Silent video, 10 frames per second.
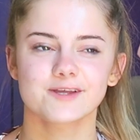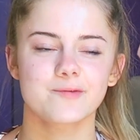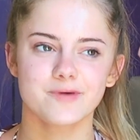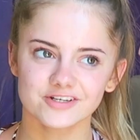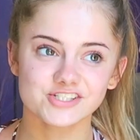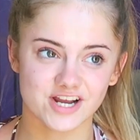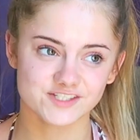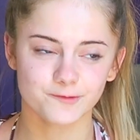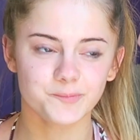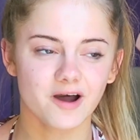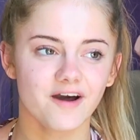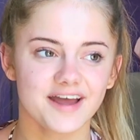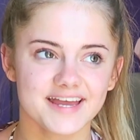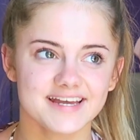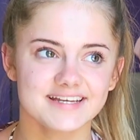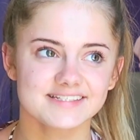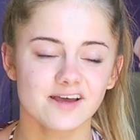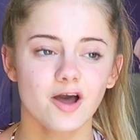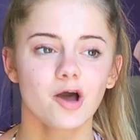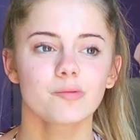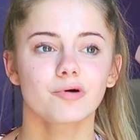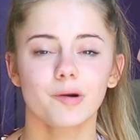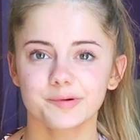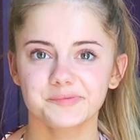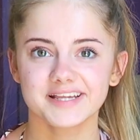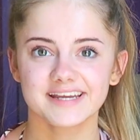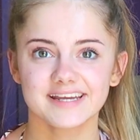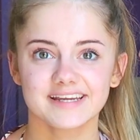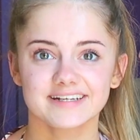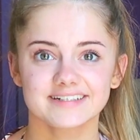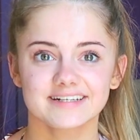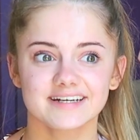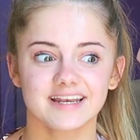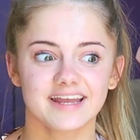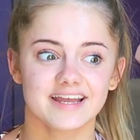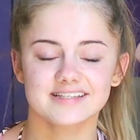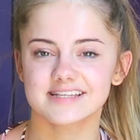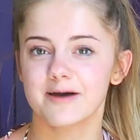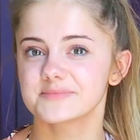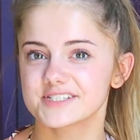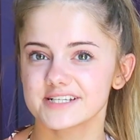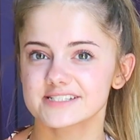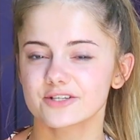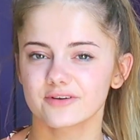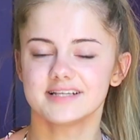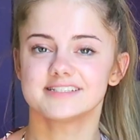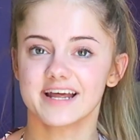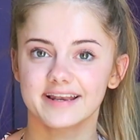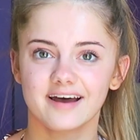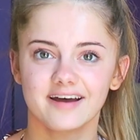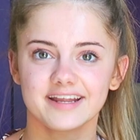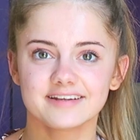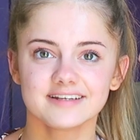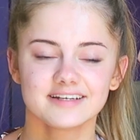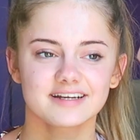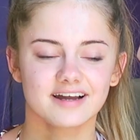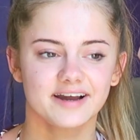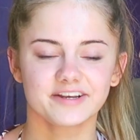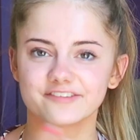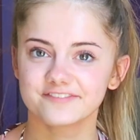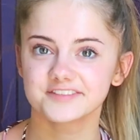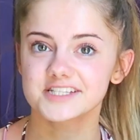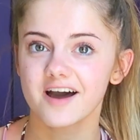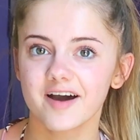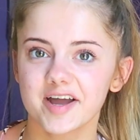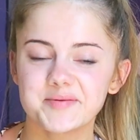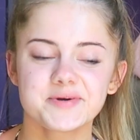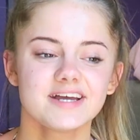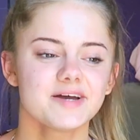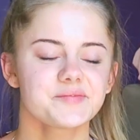So most stressful part is probably like exam season or like deadline kind of time,